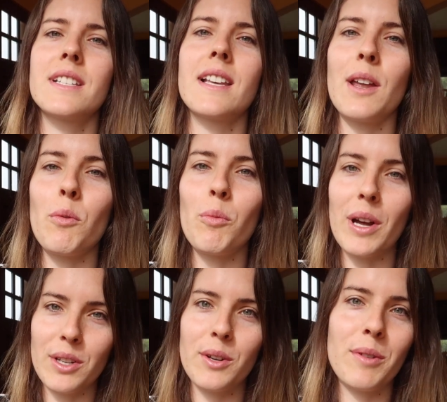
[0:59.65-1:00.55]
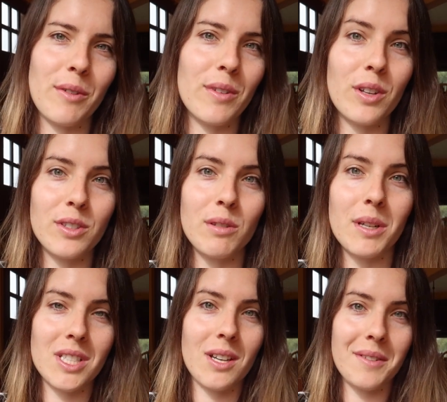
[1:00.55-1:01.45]
decide what career field you
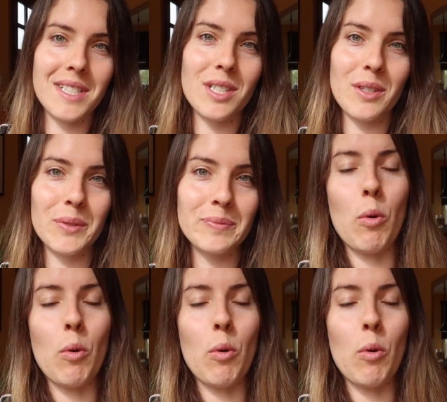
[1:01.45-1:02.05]
want to go into.